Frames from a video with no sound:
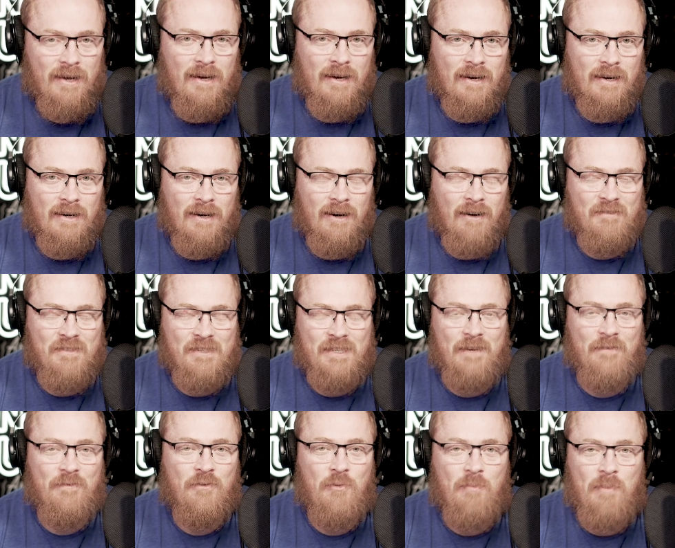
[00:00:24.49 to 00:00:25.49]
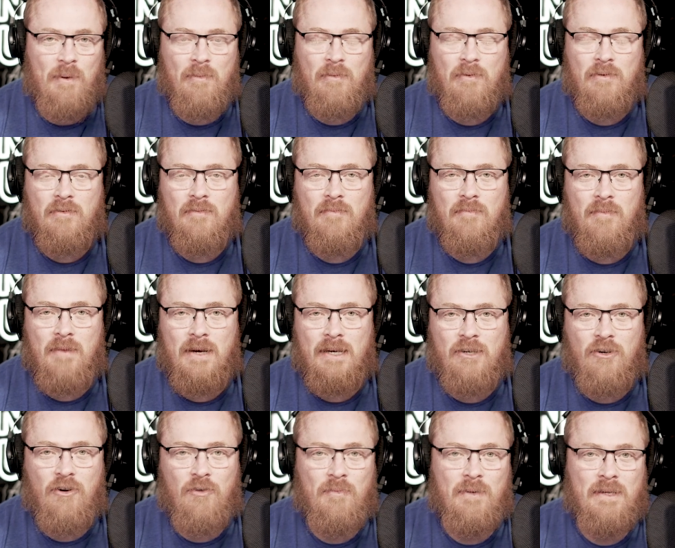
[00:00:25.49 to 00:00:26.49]
Uh, I've seen a few people make
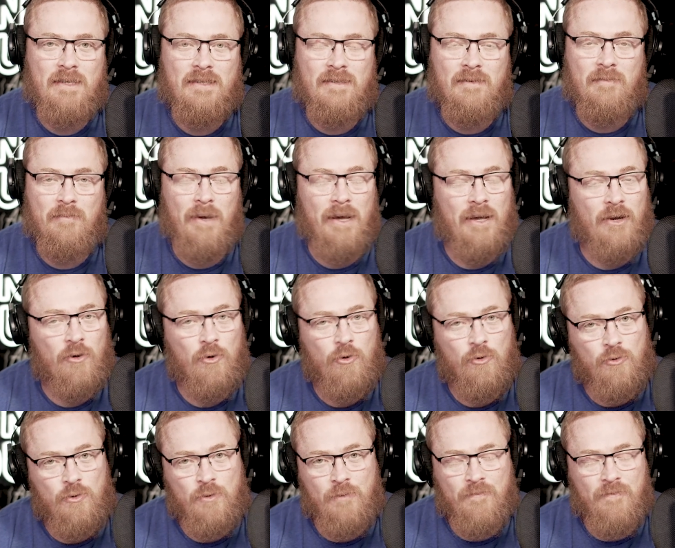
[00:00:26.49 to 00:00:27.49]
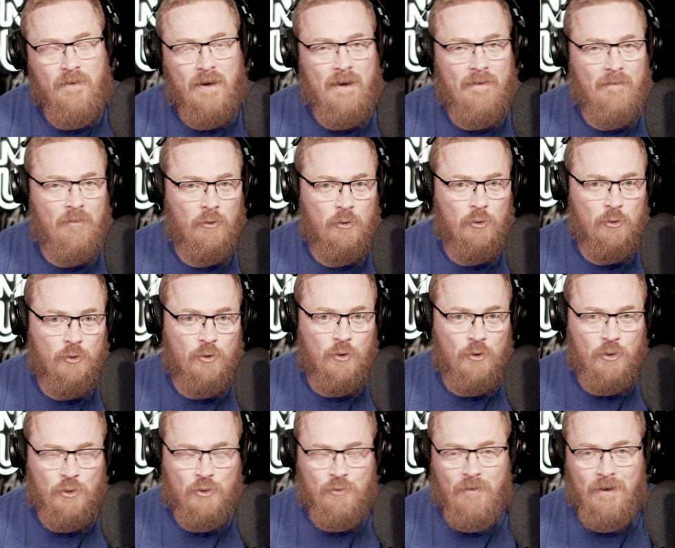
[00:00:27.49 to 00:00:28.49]
comments about who's the favorite, who's got
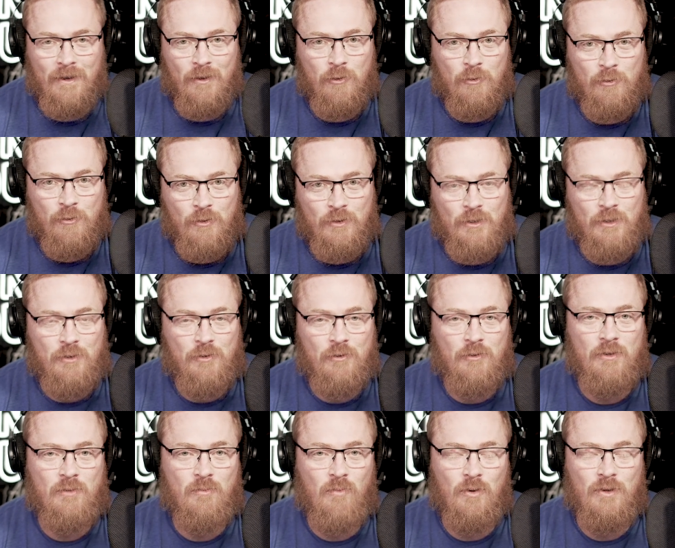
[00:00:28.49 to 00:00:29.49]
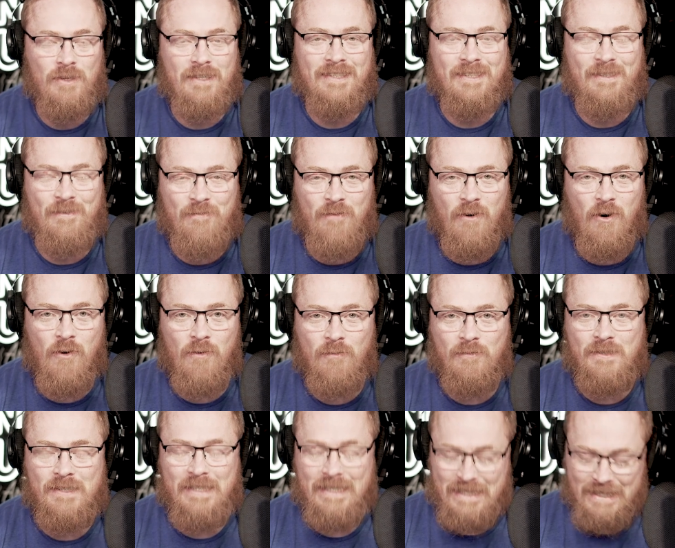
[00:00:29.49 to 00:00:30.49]
the strength, who's got the endurance, what's
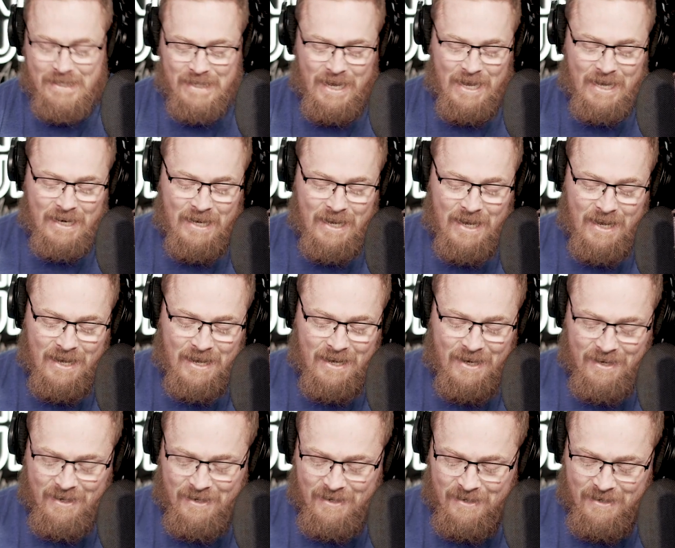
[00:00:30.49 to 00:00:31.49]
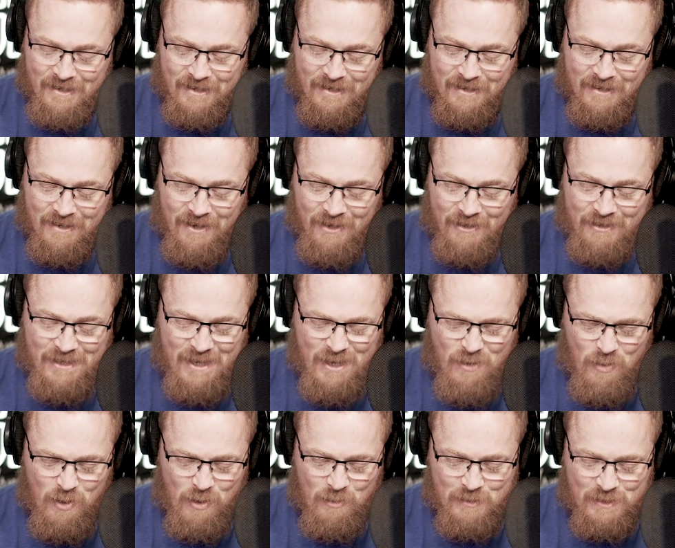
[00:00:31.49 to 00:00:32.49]
evolved since then. Uh, I'll tell you
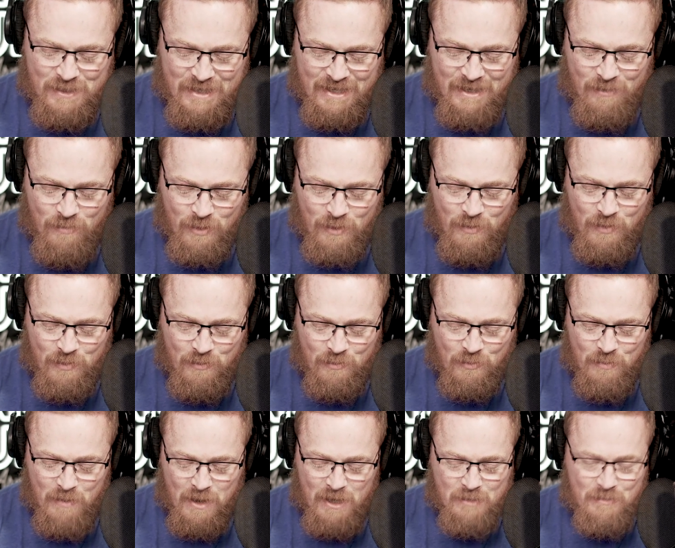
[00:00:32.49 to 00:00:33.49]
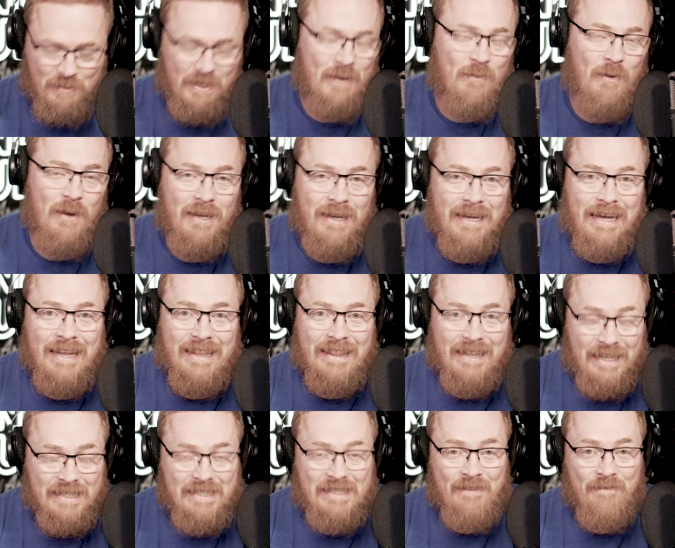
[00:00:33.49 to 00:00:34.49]
what I was thinking when I went through the match. But anyway,
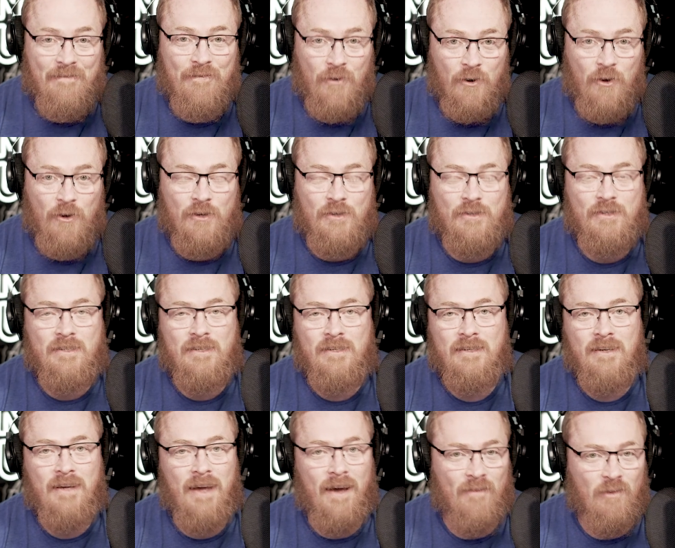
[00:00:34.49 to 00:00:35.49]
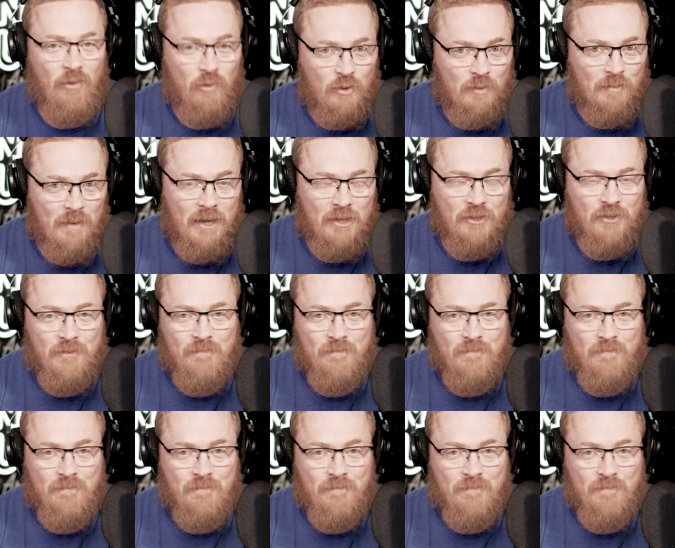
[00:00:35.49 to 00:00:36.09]
let's first have a look at the match.